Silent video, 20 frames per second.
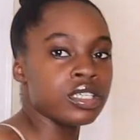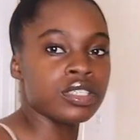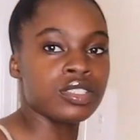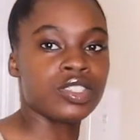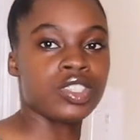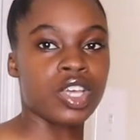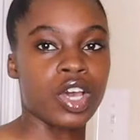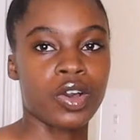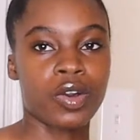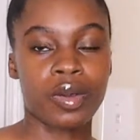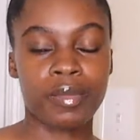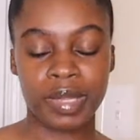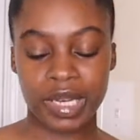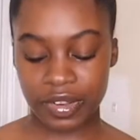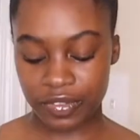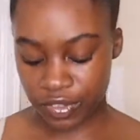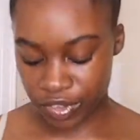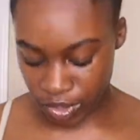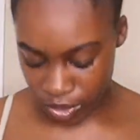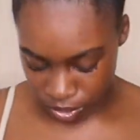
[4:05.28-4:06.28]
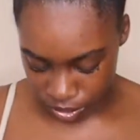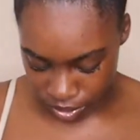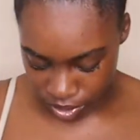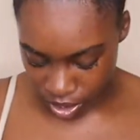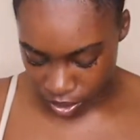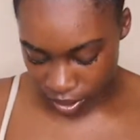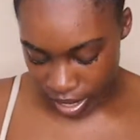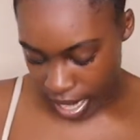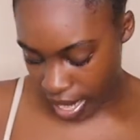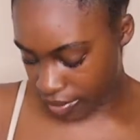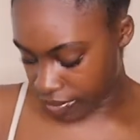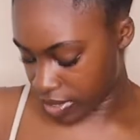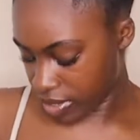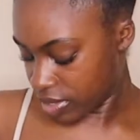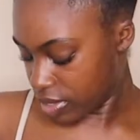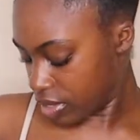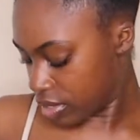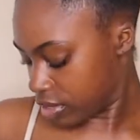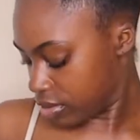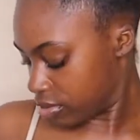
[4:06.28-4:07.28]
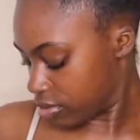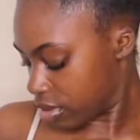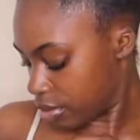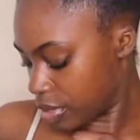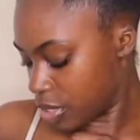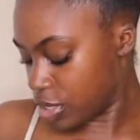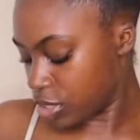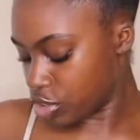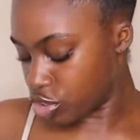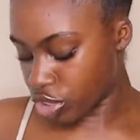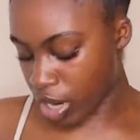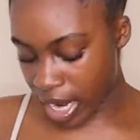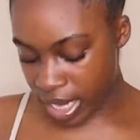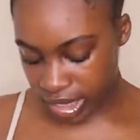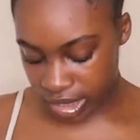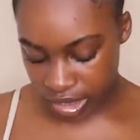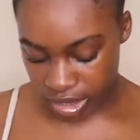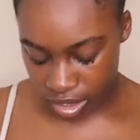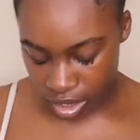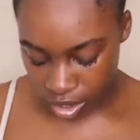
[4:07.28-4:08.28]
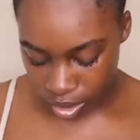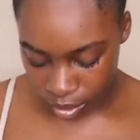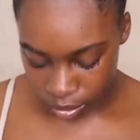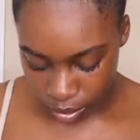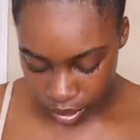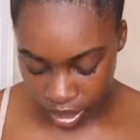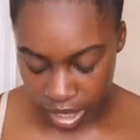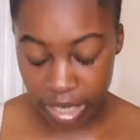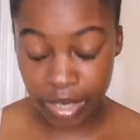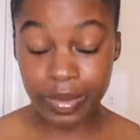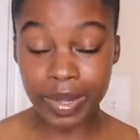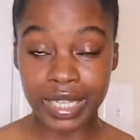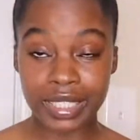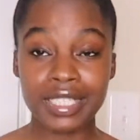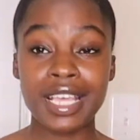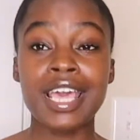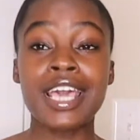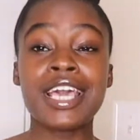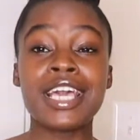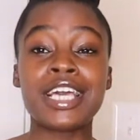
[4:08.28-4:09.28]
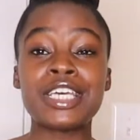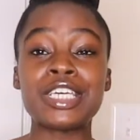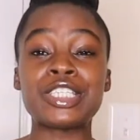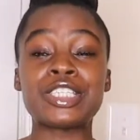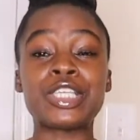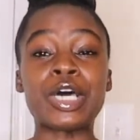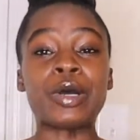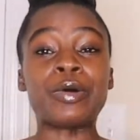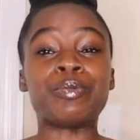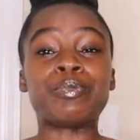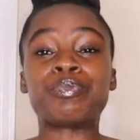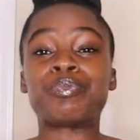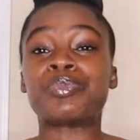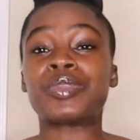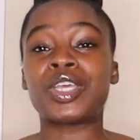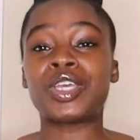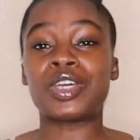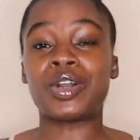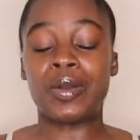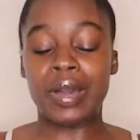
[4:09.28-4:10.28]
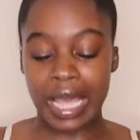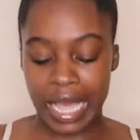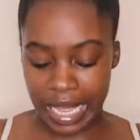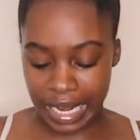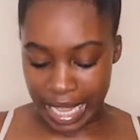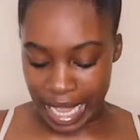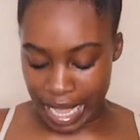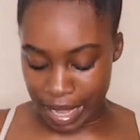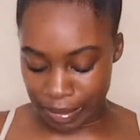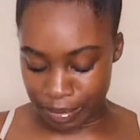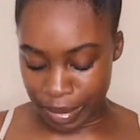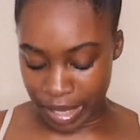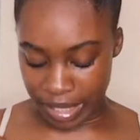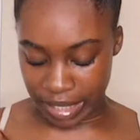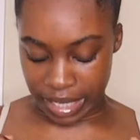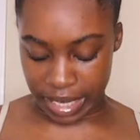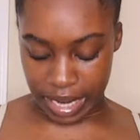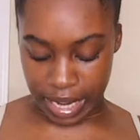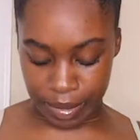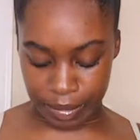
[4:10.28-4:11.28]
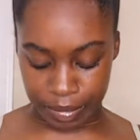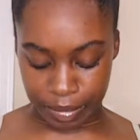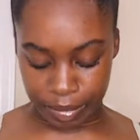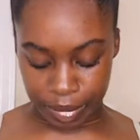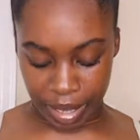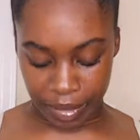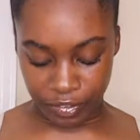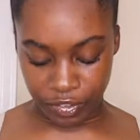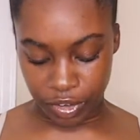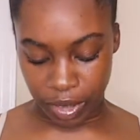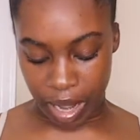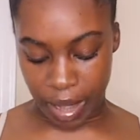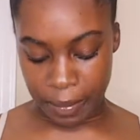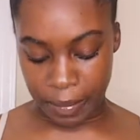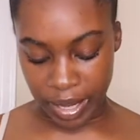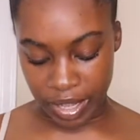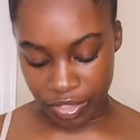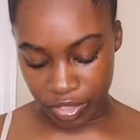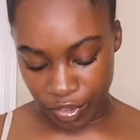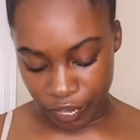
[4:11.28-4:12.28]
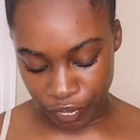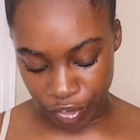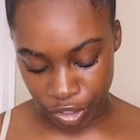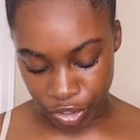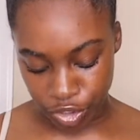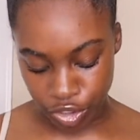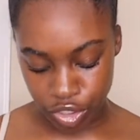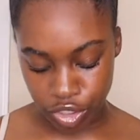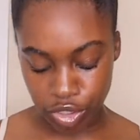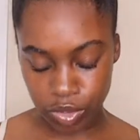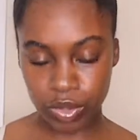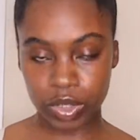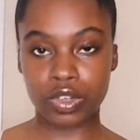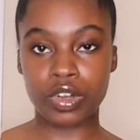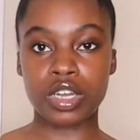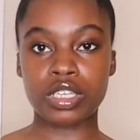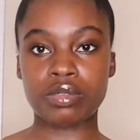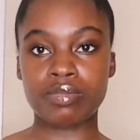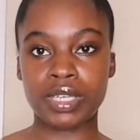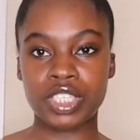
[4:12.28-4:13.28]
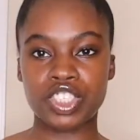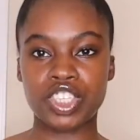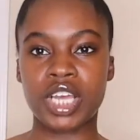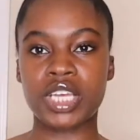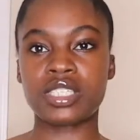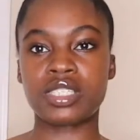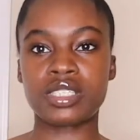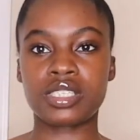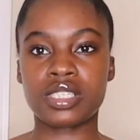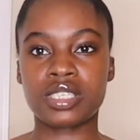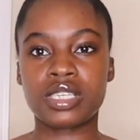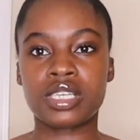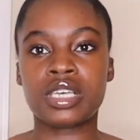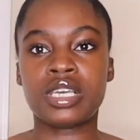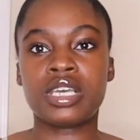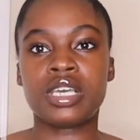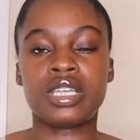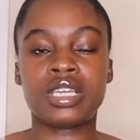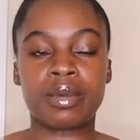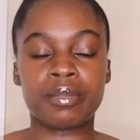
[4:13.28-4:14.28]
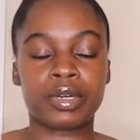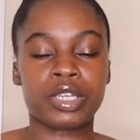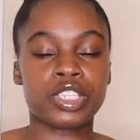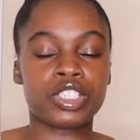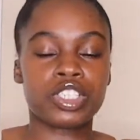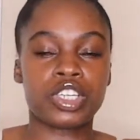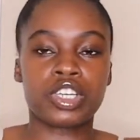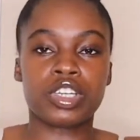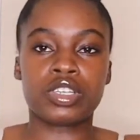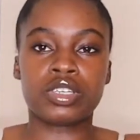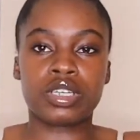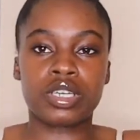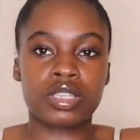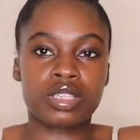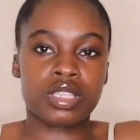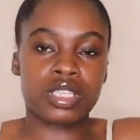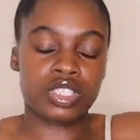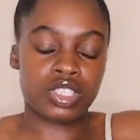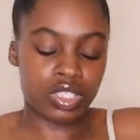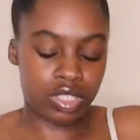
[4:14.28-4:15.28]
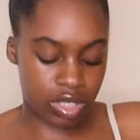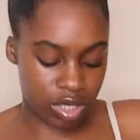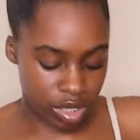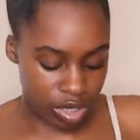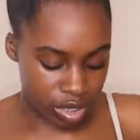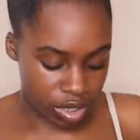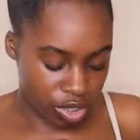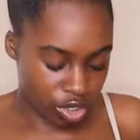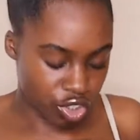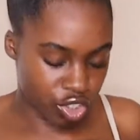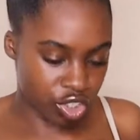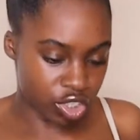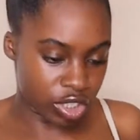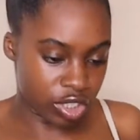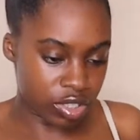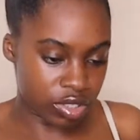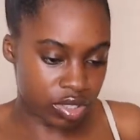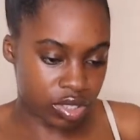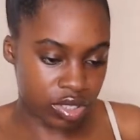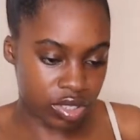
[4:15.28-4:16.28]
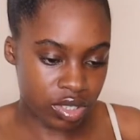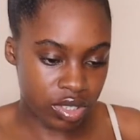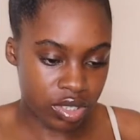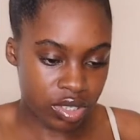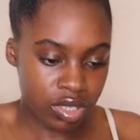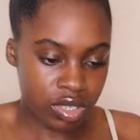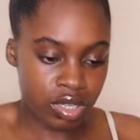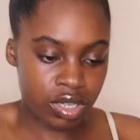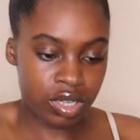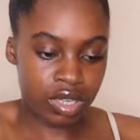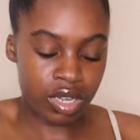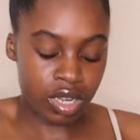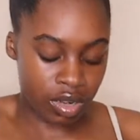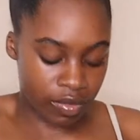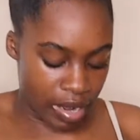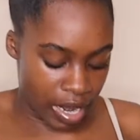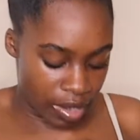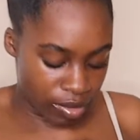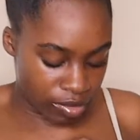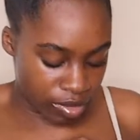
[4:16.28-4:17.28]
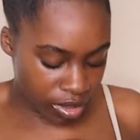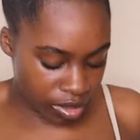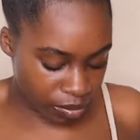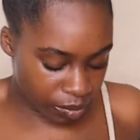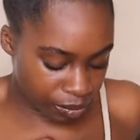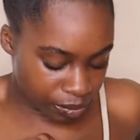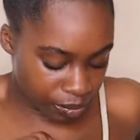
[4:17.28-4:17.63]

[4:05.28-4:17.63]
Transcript: So, I mean, if you don't have it, then, I mean, you can try it still. But anyways, so go ahead and button it up. I button the first two across my chest. I'm going to turn this shirt around.